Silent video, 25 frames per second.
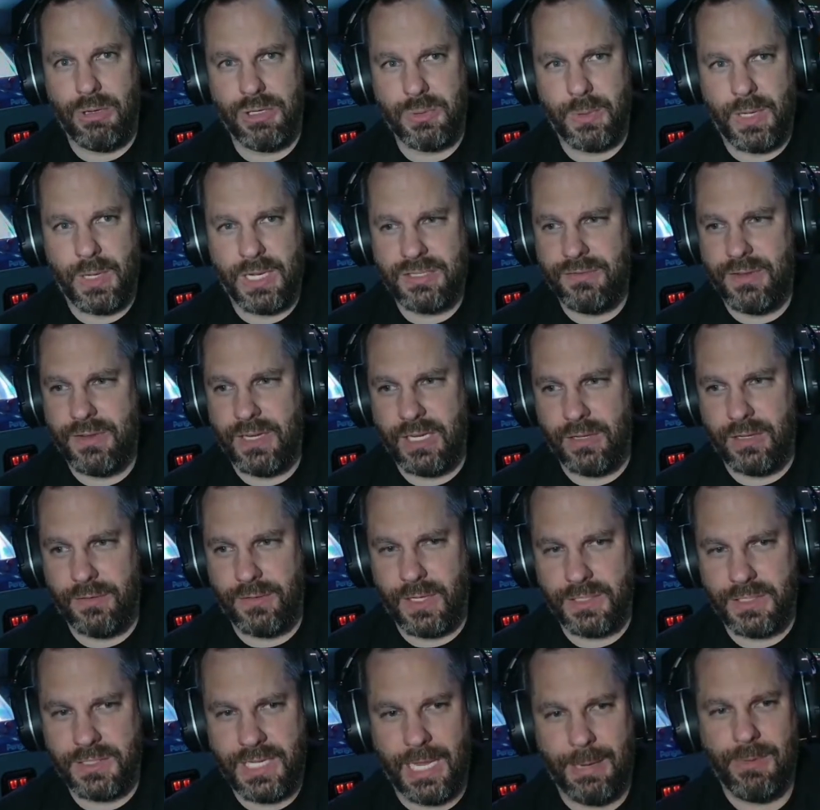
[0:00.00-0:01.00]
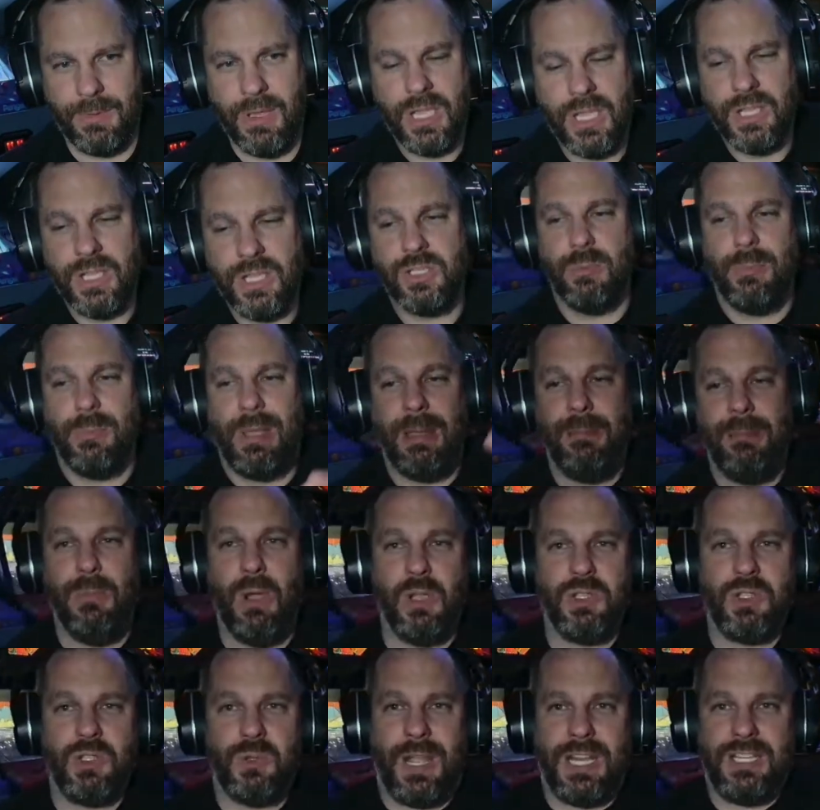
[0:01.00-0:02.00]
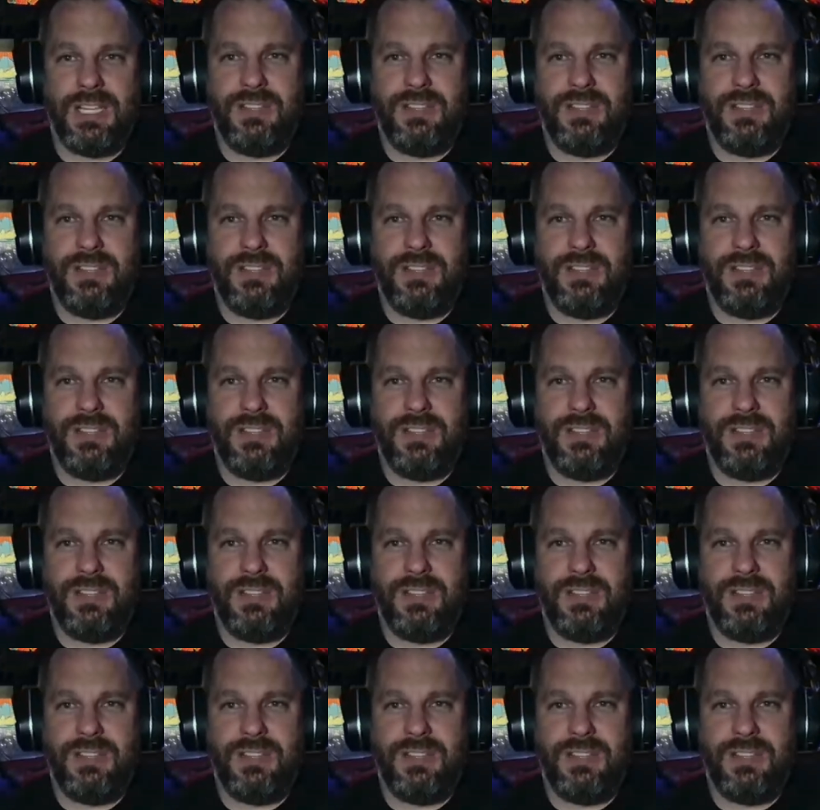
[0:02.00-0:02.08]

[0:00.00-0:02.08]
watched video of all time. So my most watched